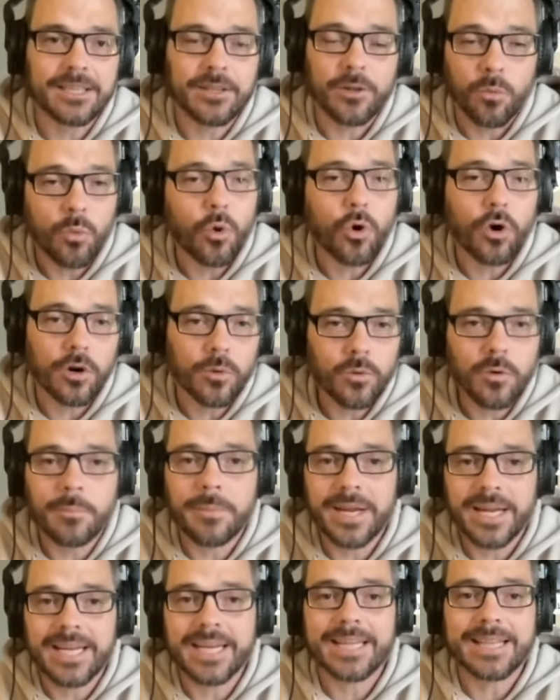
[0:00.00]
The war will
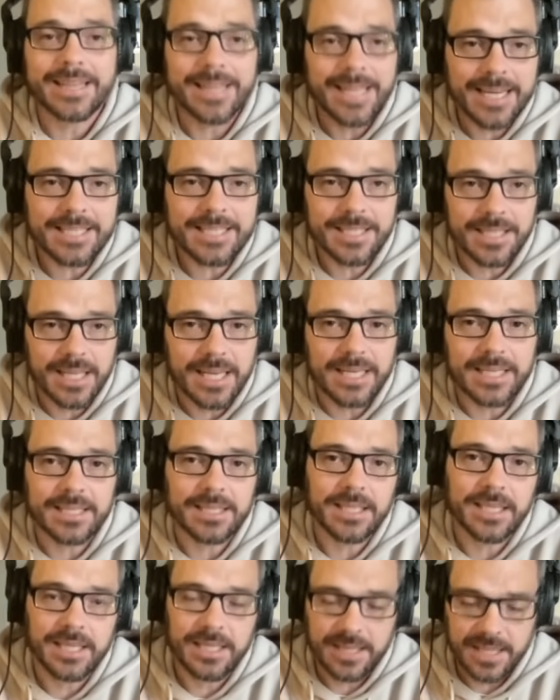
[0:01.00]
make it less
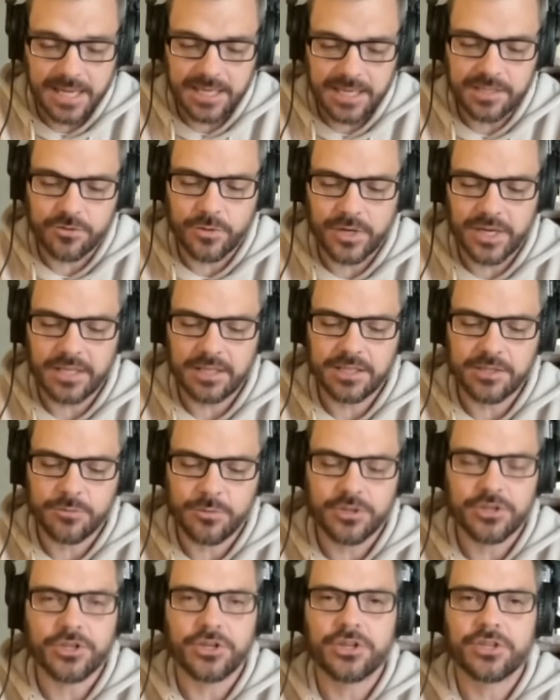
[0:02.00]
likely that Israelis
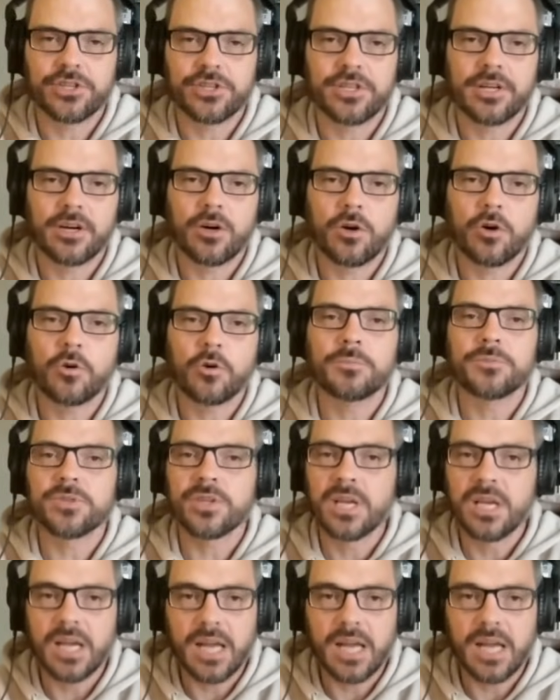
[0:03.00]
return to their homes.